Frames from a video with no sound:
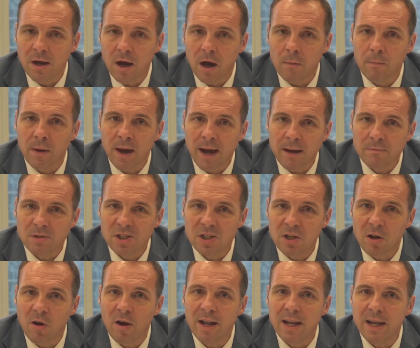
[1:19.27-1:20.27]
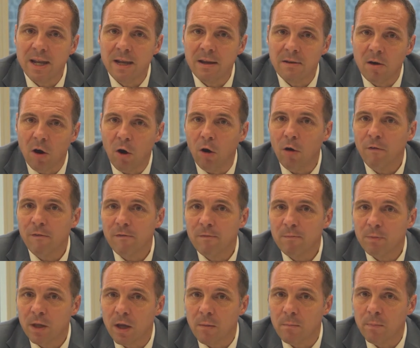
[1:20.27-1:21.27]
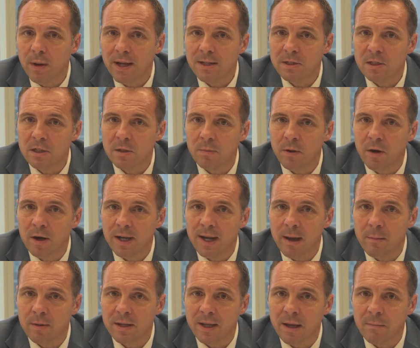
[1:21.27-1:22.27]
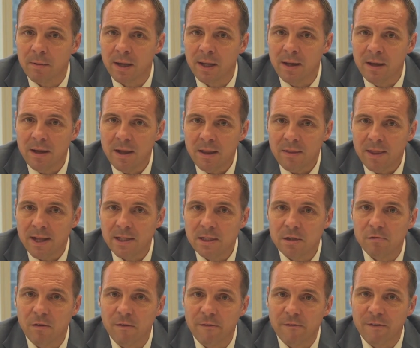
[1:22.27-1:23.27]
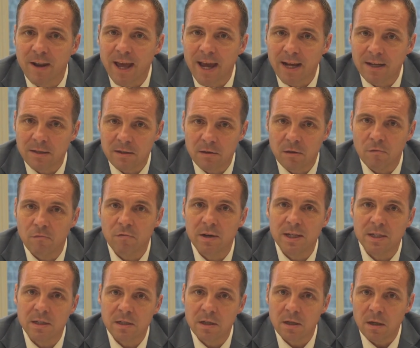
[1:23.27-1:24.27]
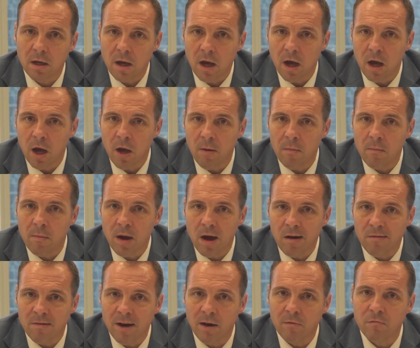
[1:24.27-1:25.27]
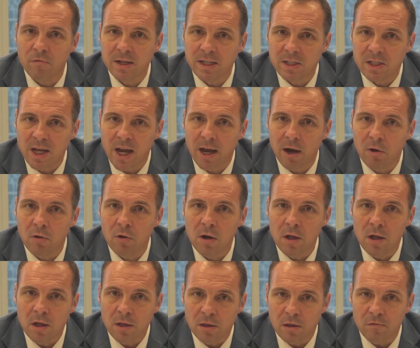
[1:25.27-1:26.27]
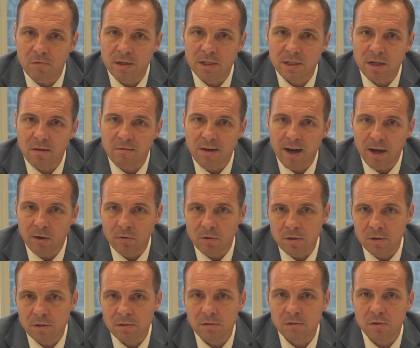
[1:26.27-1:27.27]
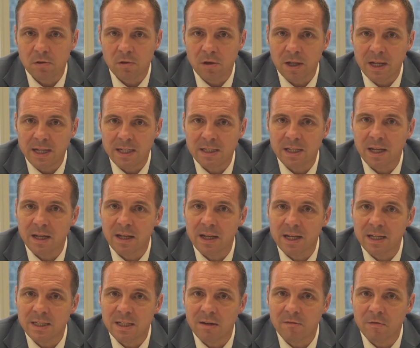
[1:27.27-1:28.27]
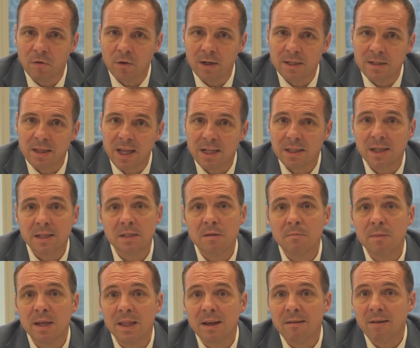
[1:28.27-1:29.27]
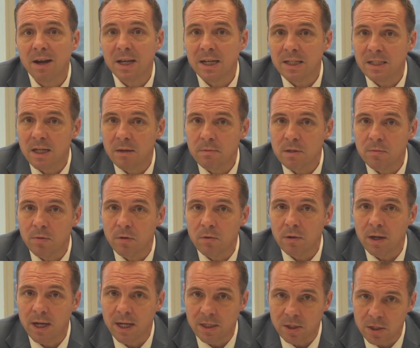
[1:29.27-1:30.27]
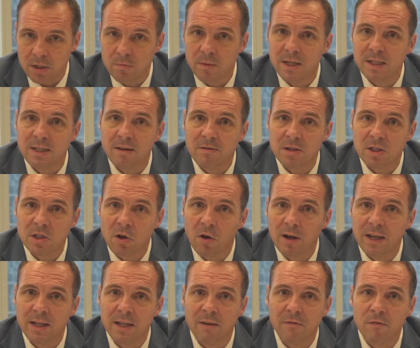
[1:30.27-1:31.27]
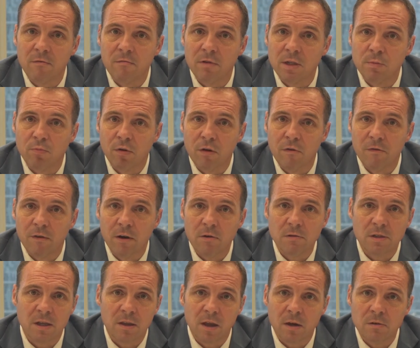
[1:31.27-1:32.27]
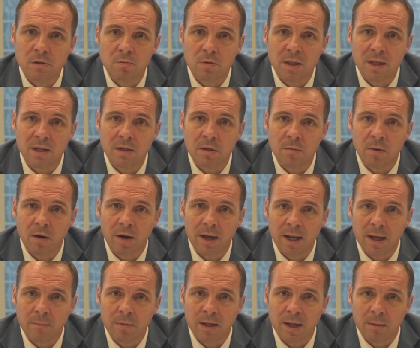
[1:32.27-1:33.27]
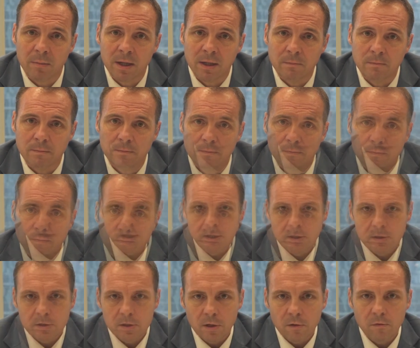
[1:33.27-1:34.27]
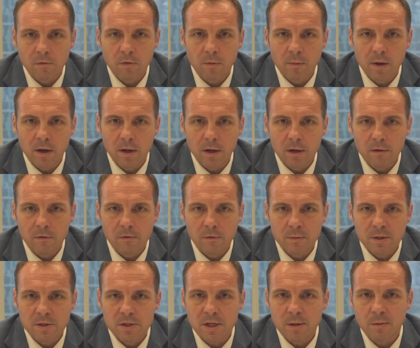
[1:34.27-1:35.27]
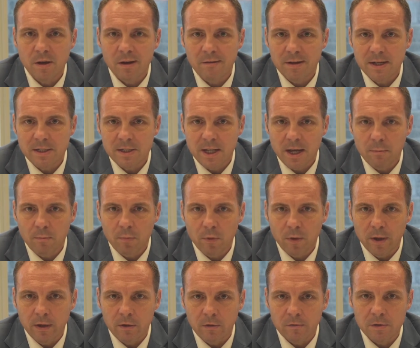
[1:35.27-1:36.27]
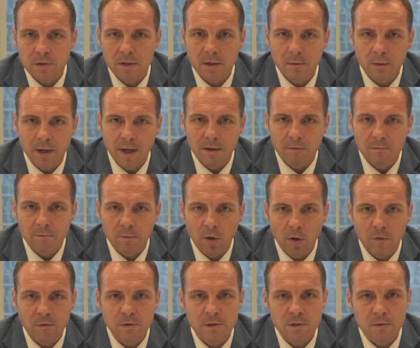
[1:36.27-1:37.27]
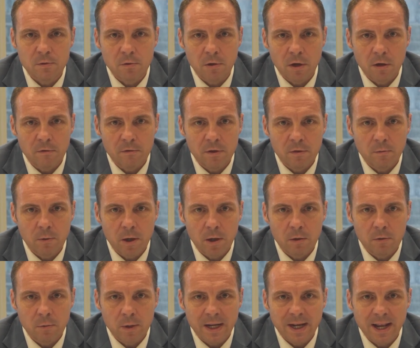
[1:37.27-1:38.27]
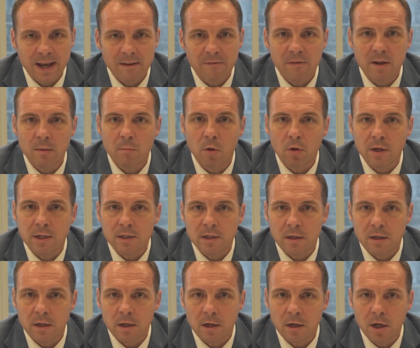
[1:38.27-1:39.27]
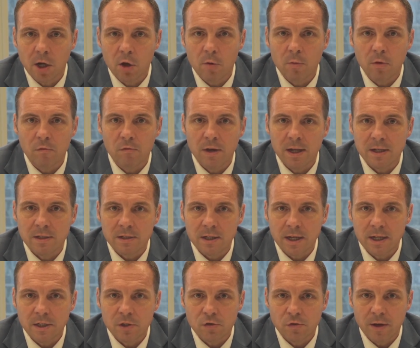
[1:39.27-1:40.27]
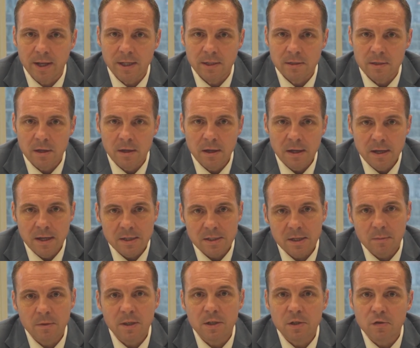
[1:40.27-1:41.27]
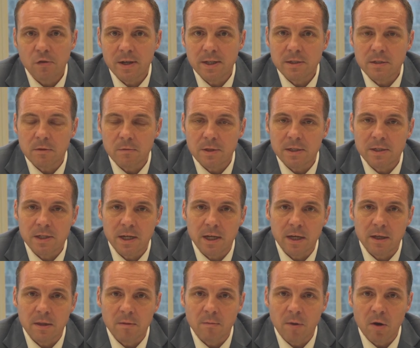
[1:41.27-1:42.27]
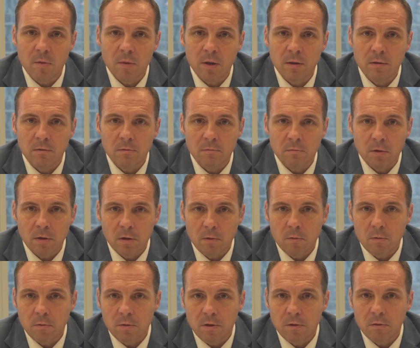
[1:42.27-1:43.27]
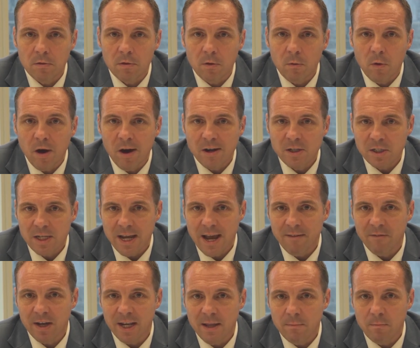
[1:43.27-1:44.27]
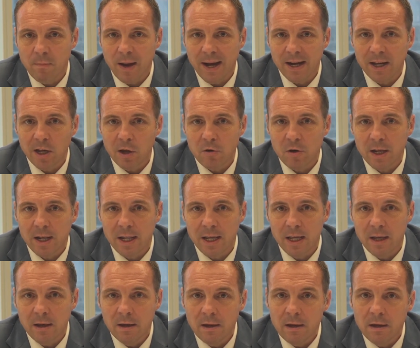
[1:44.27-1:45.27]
are perhaps slightly off compared to Dubai and Abu Dhabi. That's to reflect the risk around resale, the risk around sort of leasing and leasing voids. That doesn't mean they're unacceptable. It just means they're a slightly different risk profile to those within Dubai and Abu Dhabi. So from a CBRE standpoint, obviously we have offices all over the world. We carefully monitor the global real estate trends. Some of the trends that we're seeing at the moment, that we're actually having an impact locally